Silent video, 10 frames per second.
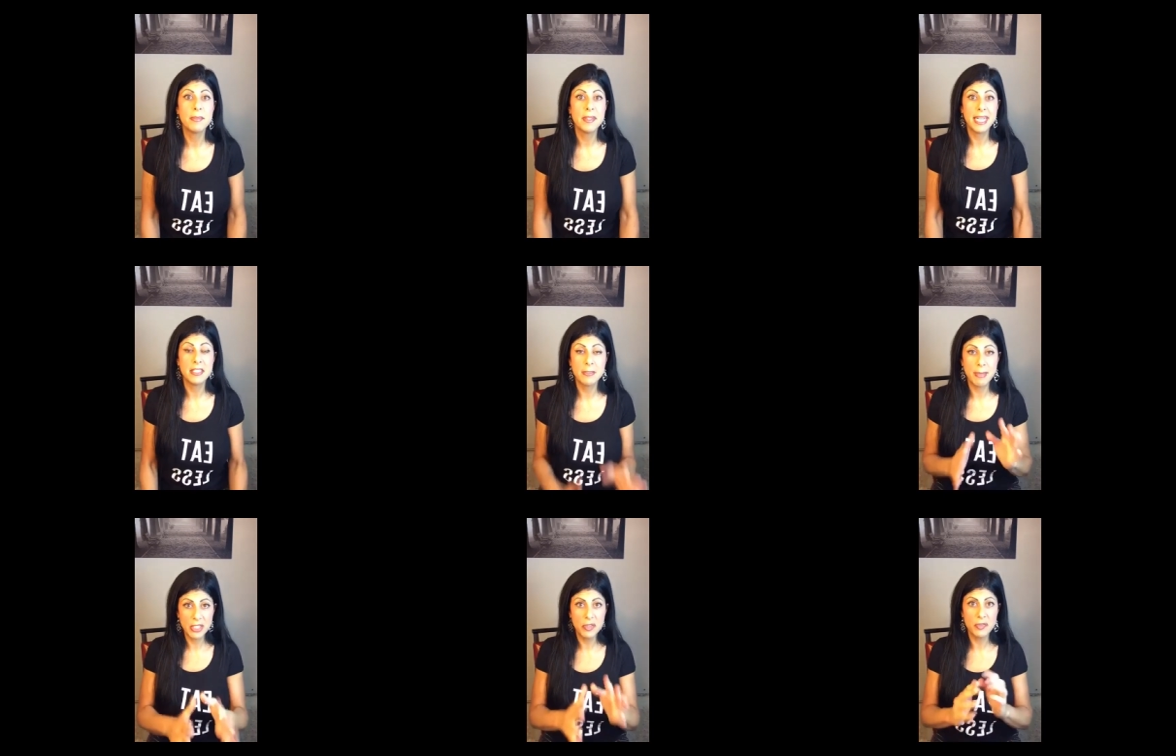So that's
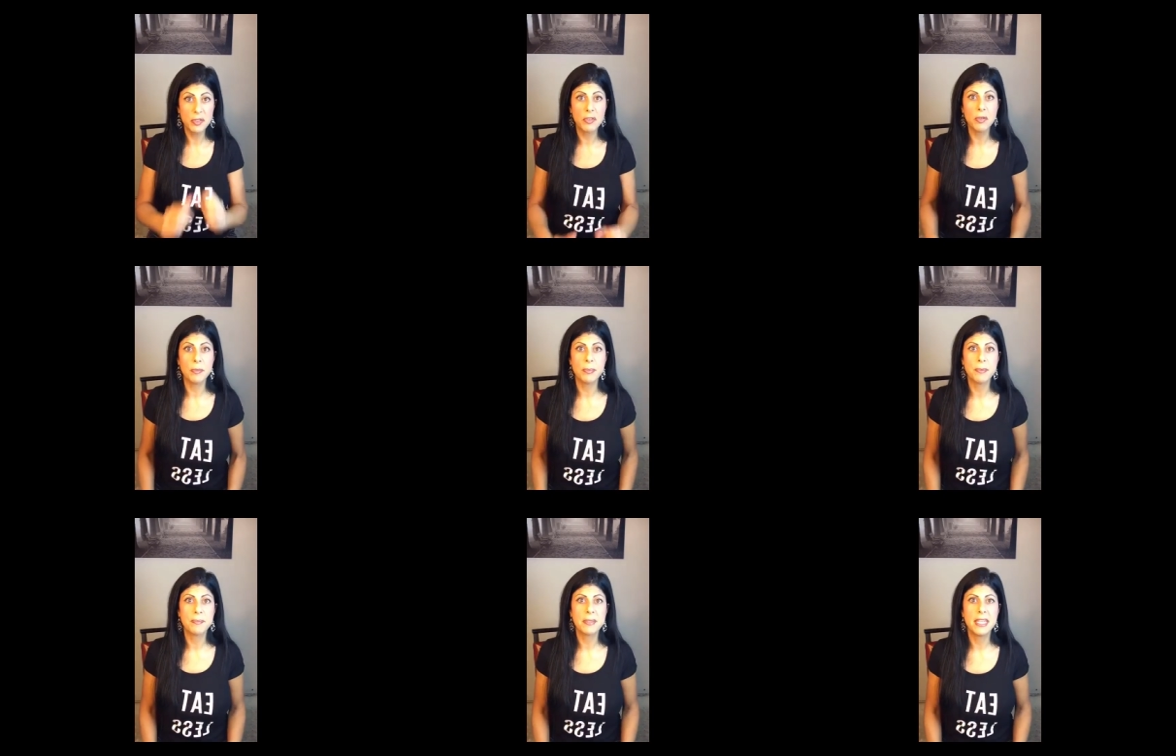special for the group.
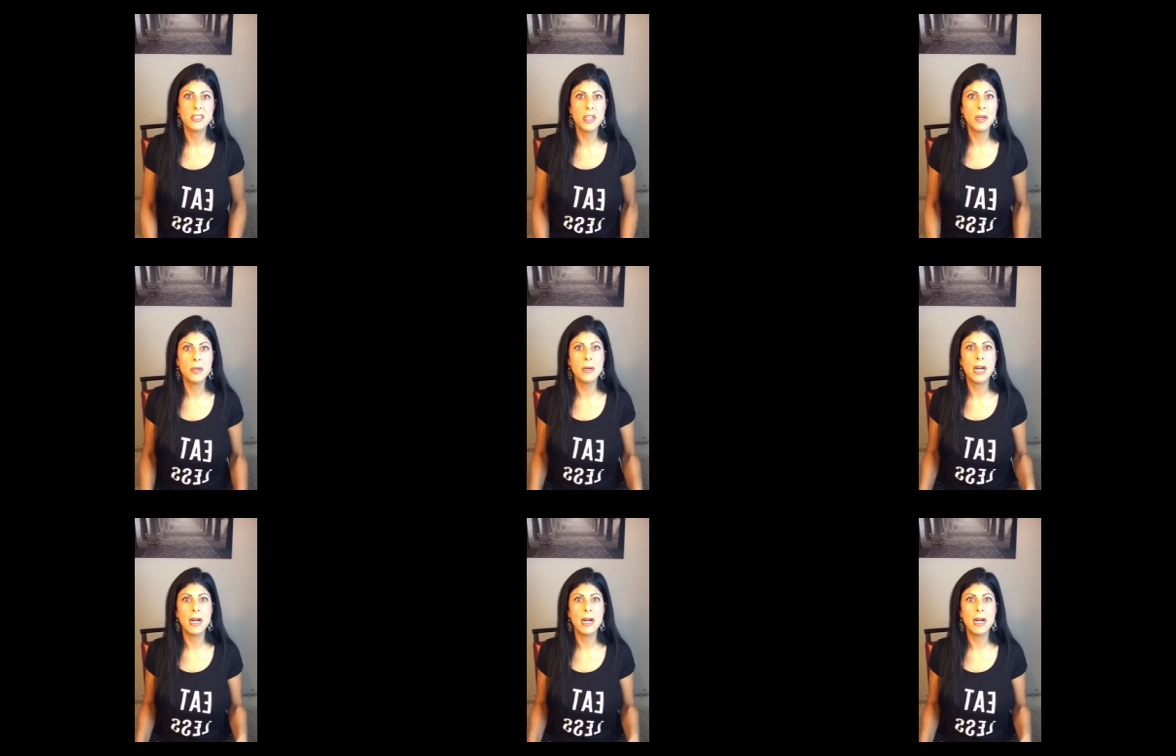So